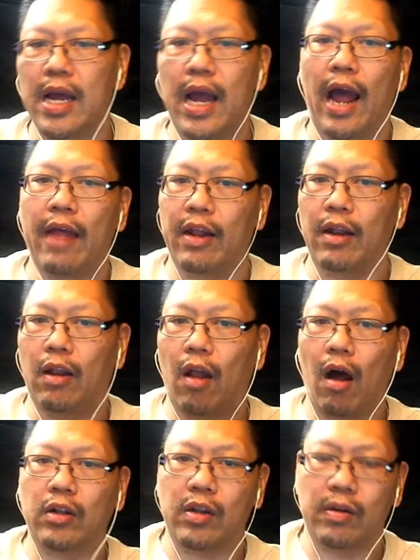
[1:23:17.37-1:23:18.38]
and then
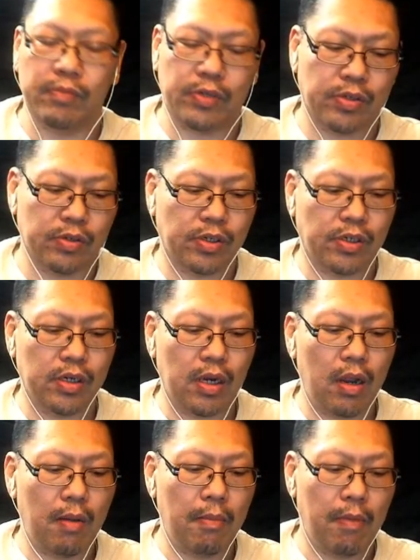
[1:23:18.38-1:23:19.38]
long term search,
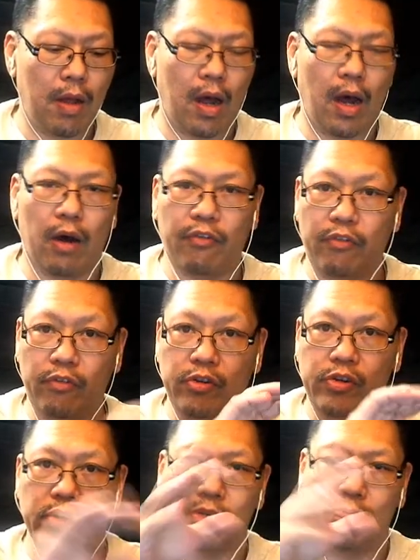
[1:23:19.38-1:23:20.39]

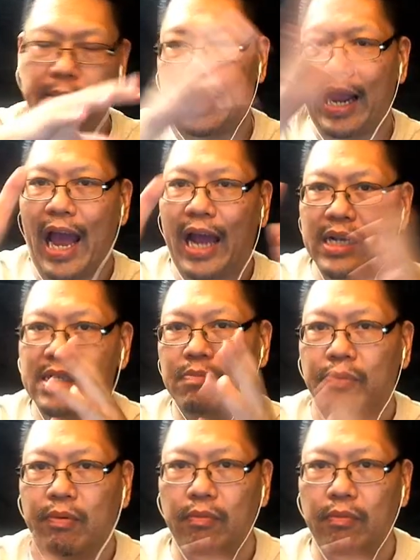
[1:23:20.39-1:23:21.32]
meaning adding some